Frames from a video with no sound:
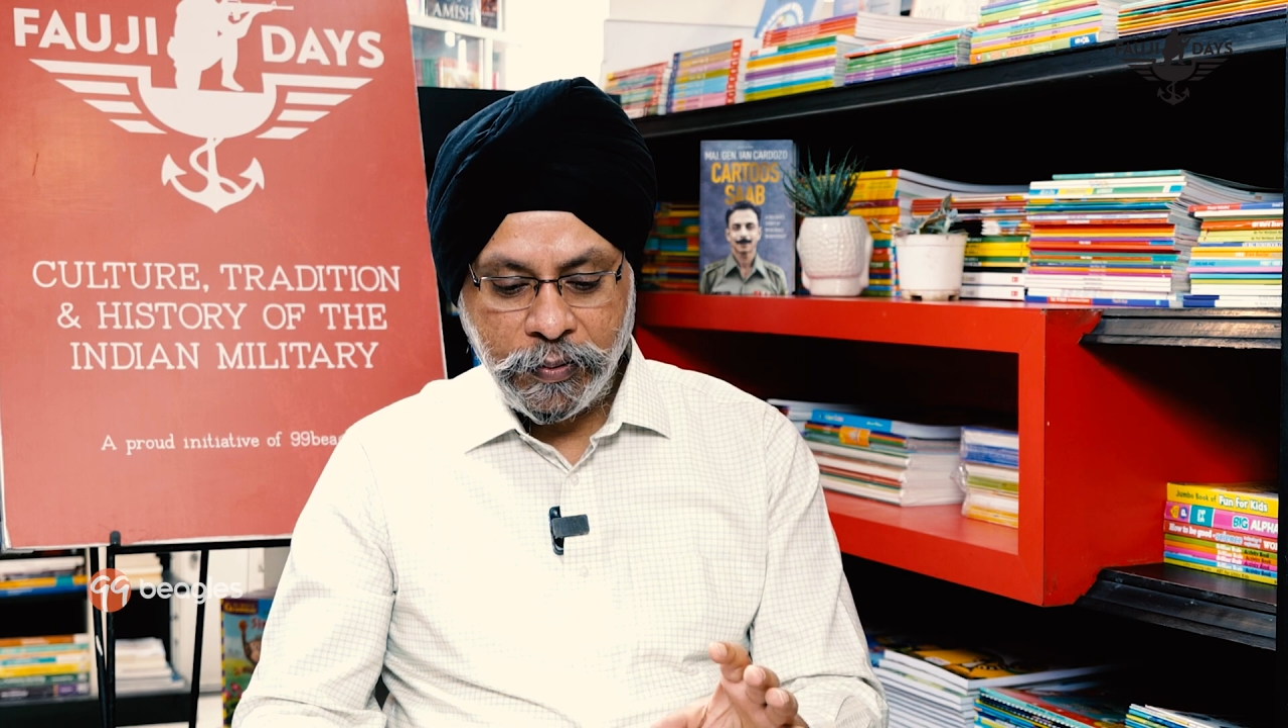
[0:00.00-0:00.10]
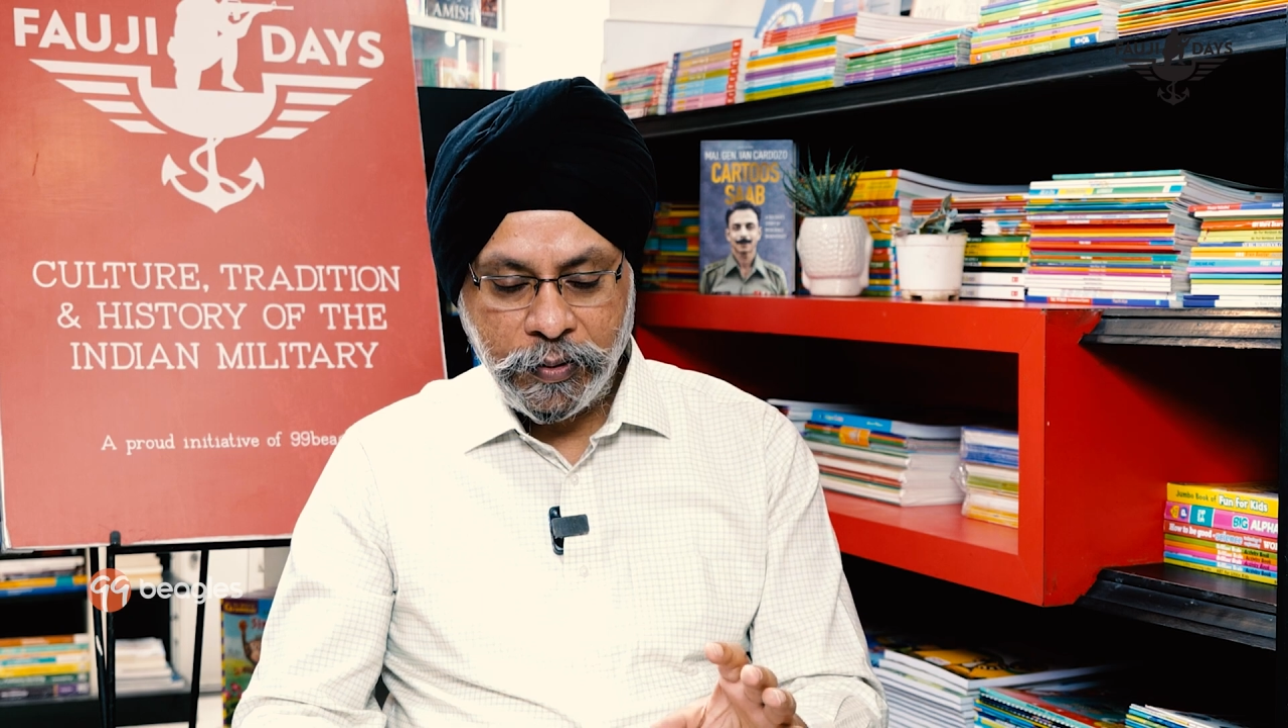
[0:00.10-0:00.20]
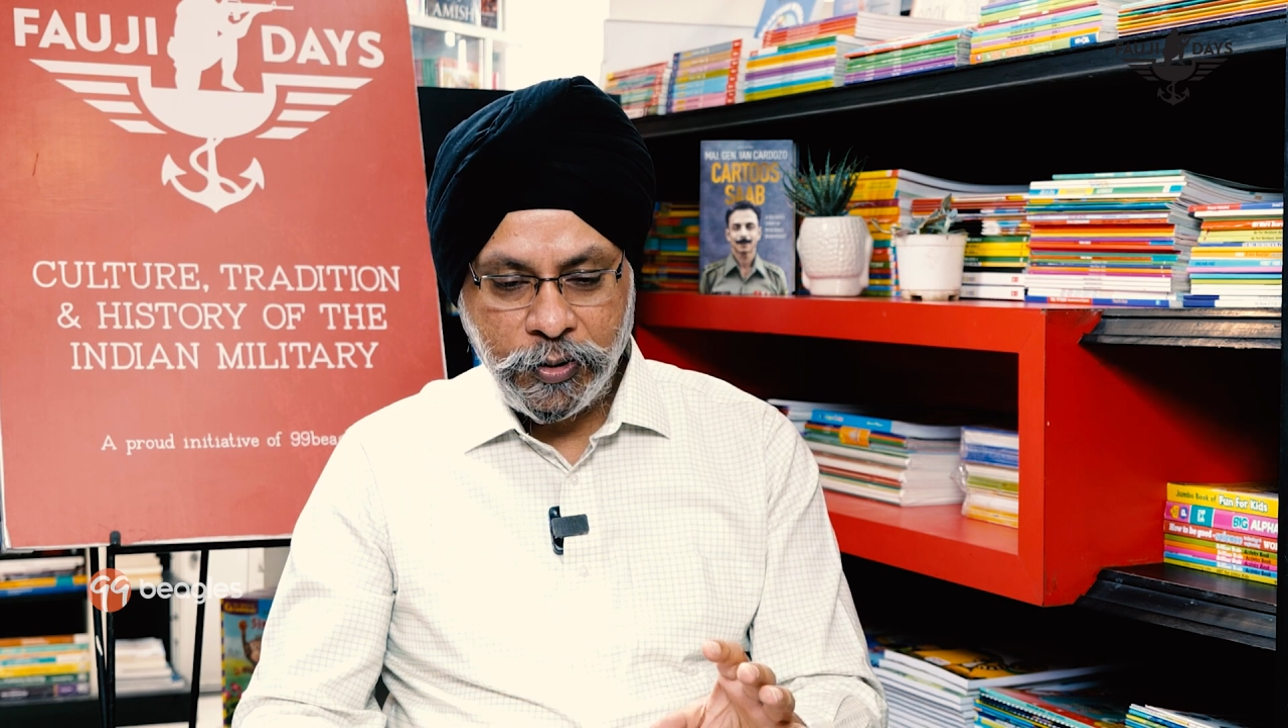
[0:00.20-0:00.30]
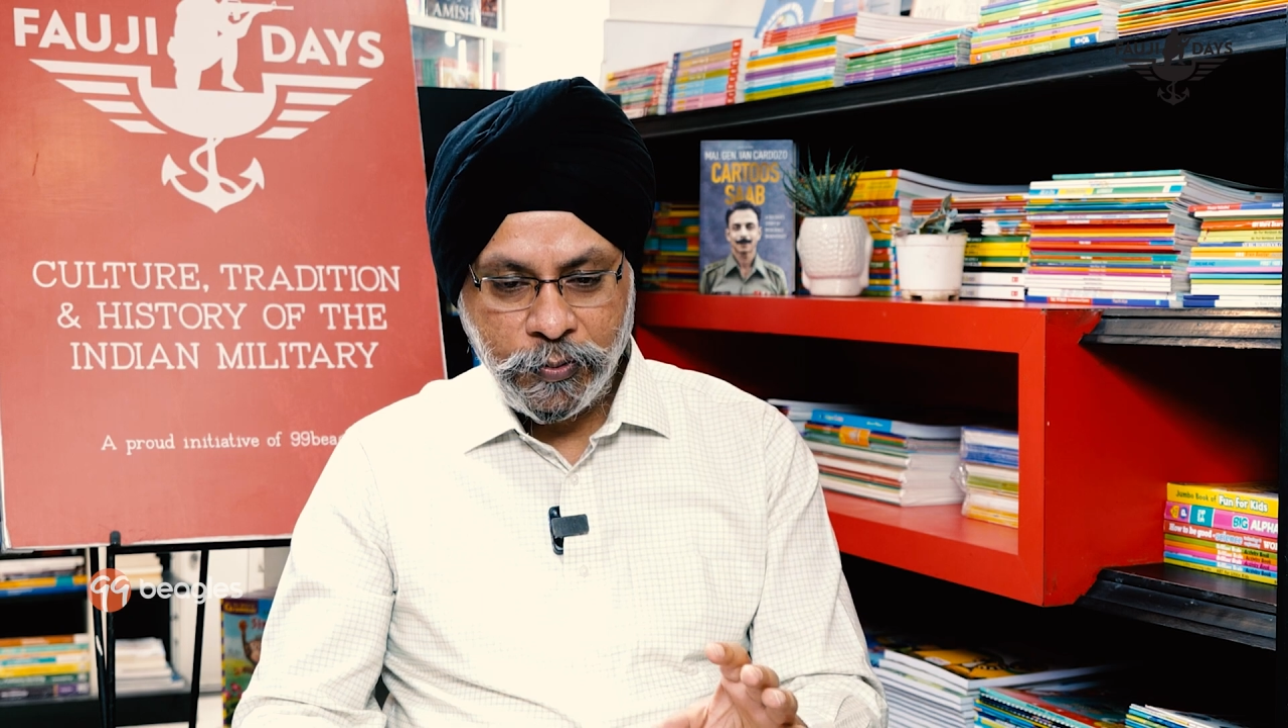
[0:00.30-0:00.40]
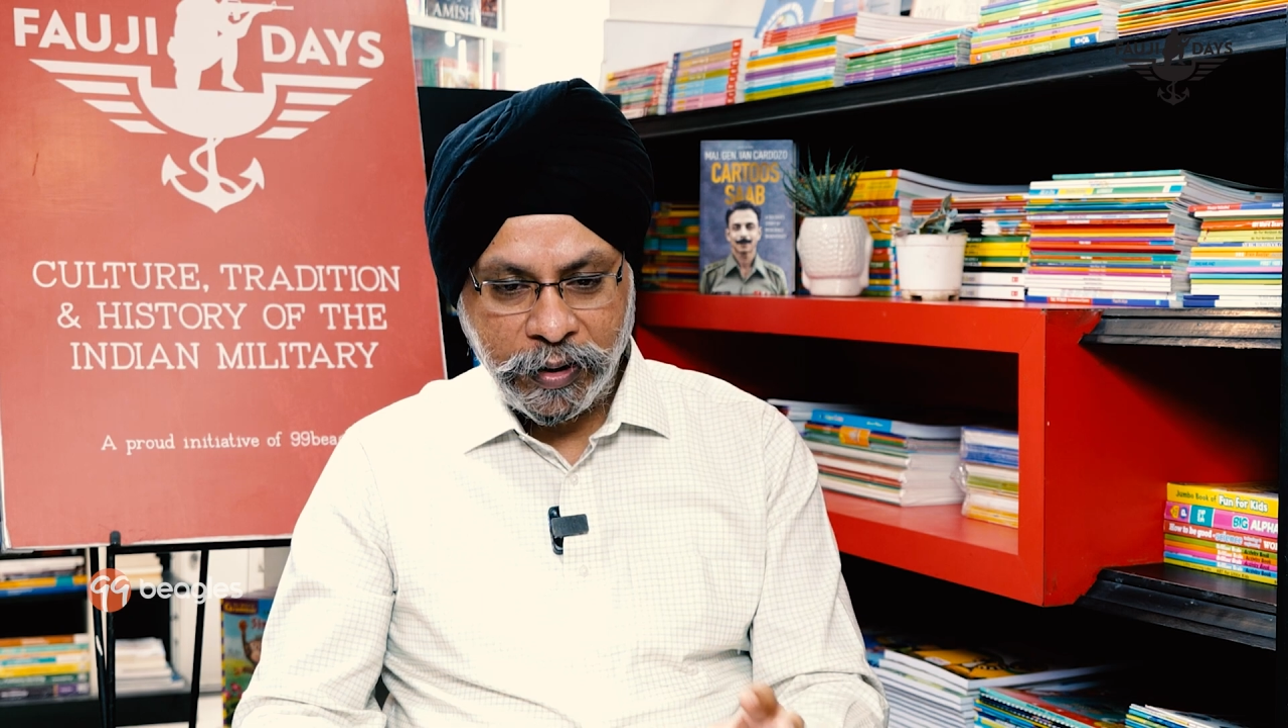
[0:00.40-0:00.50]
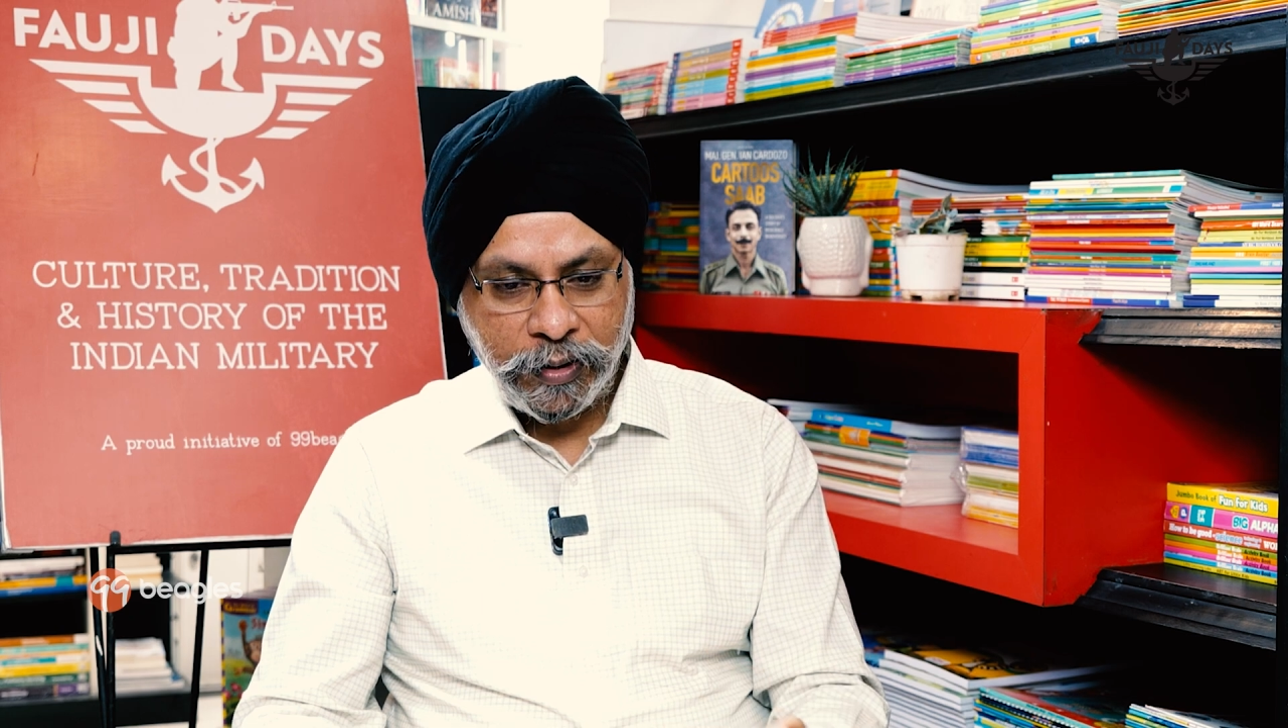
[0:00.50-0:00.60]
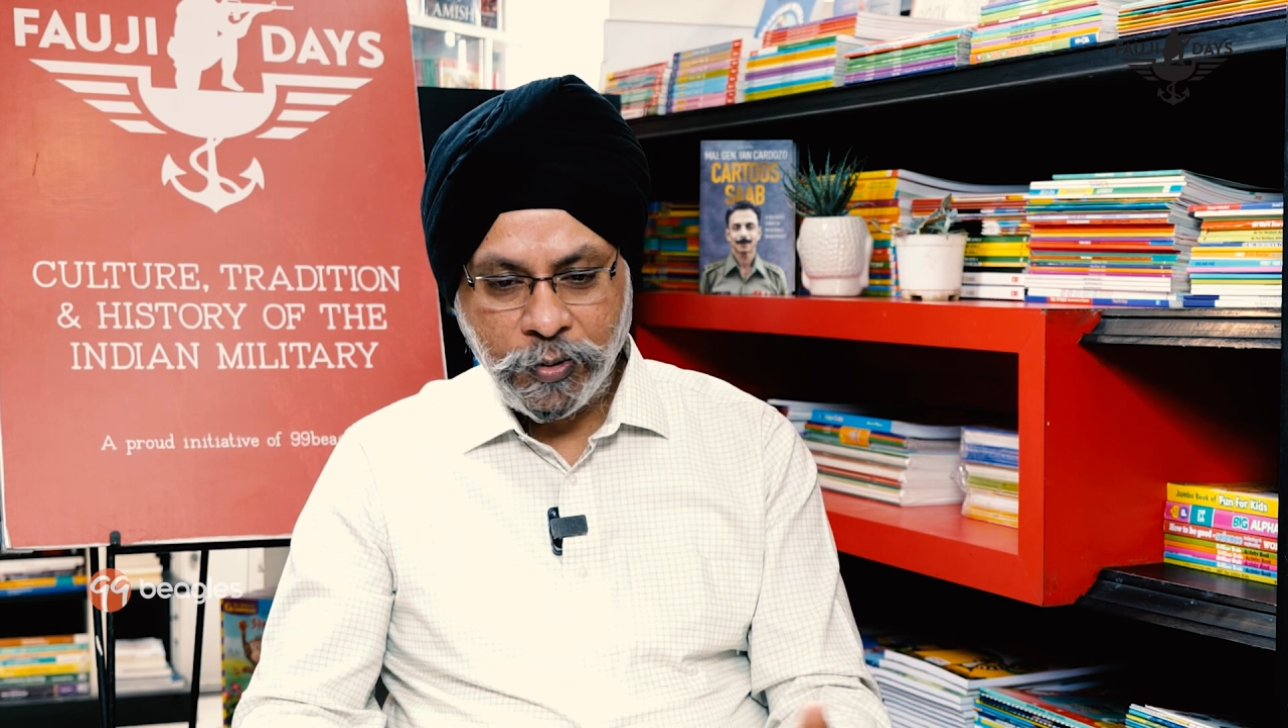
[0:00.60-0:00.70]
You won the